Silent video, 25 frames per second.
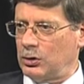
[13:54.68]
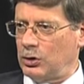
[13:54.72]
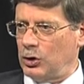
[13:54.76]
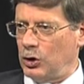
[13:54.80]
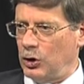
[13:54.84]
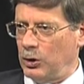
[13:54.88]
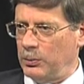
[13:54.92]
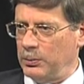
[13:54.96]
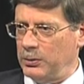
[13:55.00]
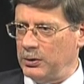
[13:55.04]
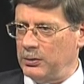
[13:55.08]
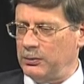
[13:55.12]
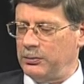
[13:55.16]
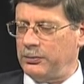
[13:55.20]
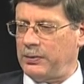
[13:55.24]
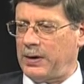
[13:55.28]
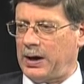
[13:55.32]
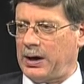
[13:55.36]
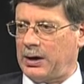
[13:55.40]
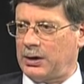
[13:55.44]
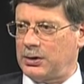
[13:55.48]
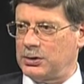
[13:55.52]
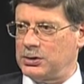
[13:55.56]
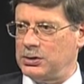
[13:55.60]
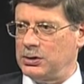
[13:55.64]
common
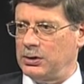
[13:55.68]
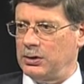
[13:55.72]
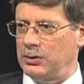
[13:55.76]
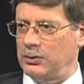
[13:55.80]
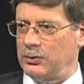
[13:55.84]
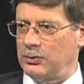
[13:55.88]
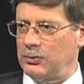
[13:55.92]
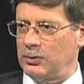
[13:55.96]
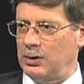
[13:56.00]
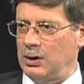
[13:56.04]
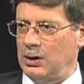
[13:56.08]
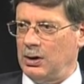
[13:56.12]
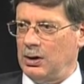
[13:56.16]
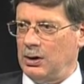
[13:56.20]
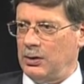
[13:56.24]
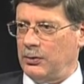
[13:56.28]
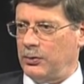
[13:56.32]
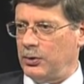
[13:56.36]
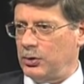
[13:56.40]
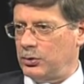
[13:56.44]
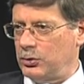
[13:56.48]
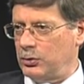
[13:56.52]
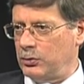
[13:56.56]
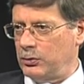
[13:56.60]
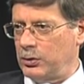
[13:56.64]
factors
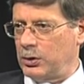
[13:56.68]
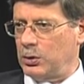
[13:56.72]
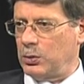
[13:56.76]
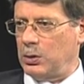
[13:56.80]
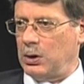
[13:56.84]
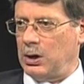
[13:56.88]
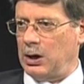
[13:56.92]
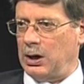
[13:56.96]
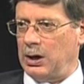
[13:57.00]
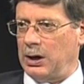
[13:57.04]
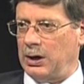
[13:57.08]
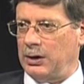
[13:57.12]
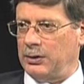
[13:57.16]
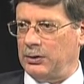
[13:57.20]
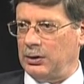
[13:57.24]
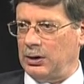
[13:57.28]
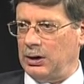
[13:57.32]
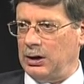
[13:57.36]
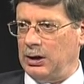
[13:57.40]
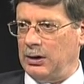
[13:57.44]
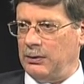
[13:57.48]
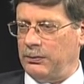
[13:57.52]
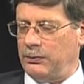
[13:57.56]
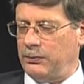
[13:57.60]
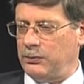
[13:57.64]
that are required
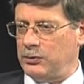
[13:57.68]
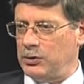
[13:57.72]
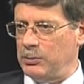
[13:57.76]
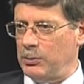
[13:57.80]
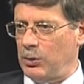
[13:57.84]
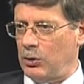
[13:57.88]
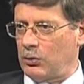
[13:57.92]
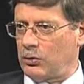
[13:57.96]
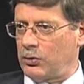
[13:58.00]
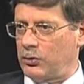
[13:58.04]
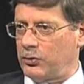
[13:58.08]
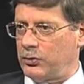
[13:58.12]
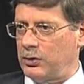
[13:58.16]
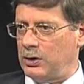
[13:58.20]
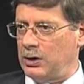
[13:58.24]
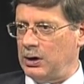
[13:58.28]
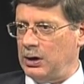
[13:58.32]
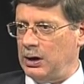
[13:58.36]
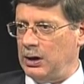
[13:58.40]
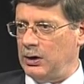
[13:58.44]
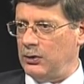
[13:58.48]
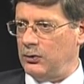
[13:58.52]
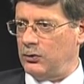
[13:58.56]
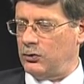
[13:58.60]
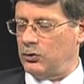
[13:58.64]
if democracy
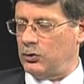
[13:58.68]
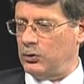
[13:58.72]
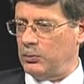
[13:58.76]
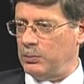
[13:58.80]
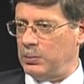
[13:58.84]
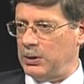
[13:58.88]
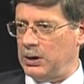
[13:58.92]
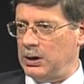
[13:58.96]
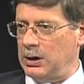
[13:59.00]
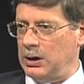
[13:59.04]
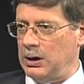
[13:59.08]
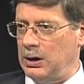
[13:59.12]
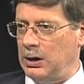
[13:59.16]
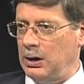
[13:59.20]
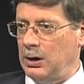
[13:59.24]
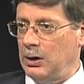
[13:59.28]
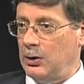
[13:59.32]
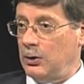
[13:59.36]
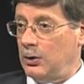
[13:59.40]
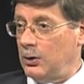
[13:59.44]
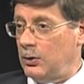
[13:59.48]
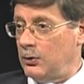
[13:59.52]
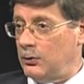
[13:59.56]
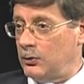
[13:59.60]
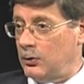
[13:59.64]
is to be
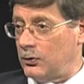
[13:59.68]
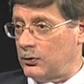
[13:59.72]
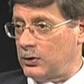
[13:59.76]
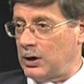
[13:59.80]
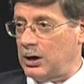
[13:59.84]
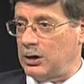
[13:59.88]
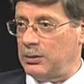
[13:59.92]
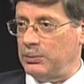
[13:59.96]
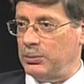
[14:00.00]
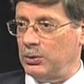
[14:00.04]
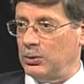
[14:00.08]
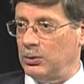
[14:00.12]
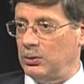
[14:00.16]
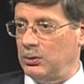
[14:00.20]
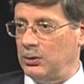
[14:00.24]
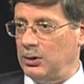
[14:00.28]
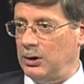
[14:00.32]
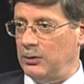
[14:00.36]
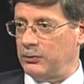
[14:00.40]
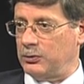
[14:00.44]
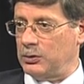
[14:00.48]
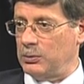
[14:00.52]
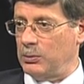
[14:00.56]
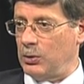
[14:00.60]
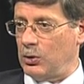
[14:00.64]
sustainable,
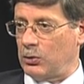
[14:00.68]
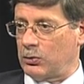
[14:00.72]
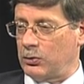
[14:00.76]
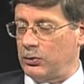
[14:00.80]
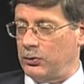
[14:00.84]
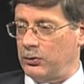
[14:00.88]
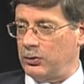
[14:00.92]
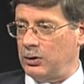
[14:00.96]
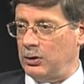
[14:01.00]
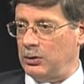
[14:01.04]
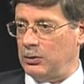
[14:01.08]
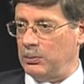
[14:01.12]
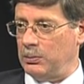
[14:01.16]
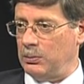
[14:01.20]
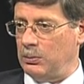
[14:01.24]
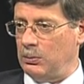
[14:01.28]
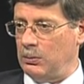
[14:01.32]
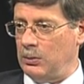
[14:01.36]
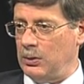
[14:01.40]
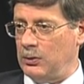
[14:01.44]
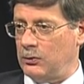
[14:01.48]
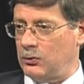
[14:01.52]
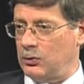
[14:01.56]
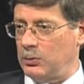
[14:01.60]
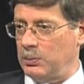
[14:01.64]
if democracy
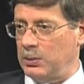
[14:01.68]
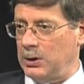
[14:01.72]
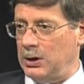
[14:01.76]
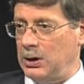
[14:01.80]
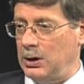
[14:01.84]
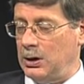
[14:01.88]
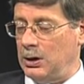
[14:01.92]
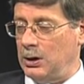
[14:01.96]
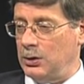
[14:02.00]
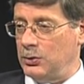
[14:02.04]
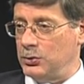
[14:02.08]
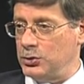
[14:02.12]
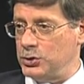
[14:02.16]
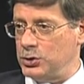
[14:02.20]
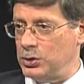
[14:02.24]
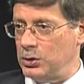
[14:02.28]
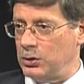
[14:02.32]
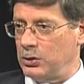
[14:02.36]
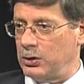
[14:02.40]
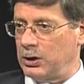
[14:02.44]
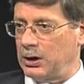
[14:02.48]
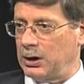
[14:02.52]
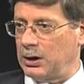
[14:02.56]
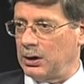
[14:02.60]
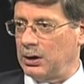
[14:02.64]
is to be
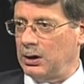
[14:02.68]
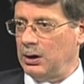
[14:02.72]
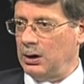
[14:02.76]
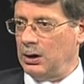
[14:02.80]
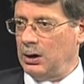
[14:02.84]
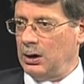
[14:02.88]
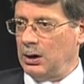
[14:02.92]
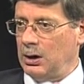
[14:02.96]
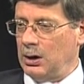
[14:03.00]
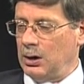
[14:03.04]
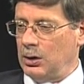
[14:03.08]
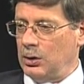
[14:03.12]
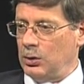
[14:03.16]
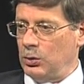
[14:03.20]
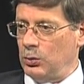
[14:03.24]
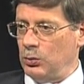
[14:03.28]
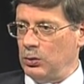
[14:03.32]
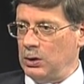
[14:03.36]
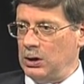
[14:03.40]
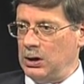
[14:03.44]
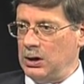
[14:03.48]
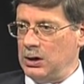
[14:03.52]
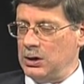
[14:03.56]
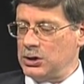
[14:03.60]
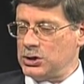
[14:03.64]
enduring. You
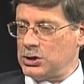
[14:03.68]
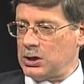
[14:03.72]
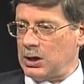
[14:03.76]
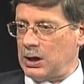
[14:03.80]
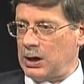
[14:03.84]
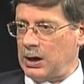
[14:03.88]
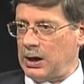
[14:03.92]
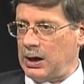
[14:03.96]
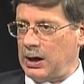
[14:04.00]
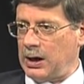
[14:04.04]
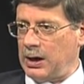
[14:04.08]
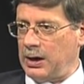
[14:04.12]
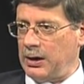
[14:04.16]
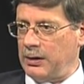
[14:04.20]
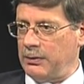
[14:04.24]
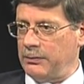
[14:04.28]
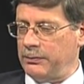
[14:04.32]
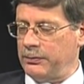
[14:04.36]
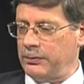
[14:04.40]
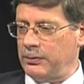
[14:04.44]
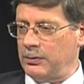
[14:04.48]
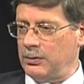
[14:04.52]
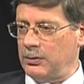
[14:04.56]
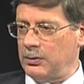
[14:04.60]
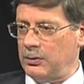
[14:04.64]
need to have